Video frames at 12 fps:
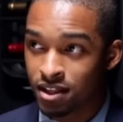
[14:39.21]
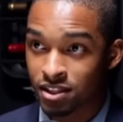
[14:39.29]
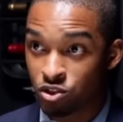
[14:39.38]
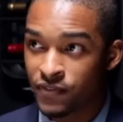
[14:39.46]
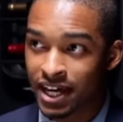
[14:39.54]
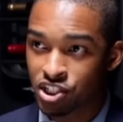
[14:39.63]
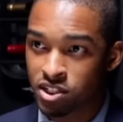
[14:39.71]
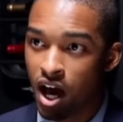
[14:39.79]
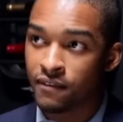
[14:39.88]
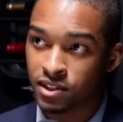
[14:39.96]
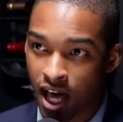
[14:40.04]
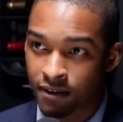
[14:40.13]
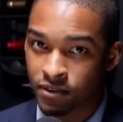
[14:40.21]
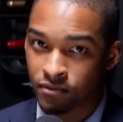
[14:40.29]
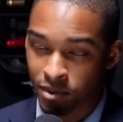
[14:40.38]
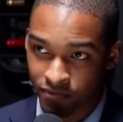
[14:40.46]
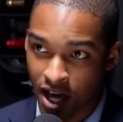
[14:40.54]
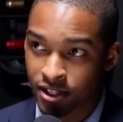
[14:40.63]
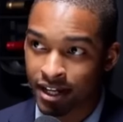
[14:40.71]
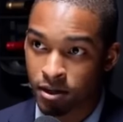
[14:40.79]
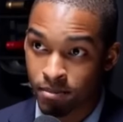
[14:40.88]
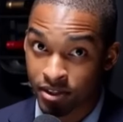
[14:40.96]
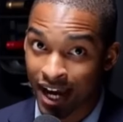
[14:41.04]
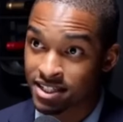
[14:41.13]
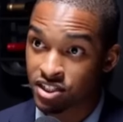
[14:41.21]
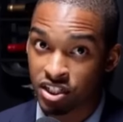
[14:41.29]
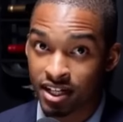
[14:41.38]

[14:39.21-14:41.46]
Here saying, peace. I let that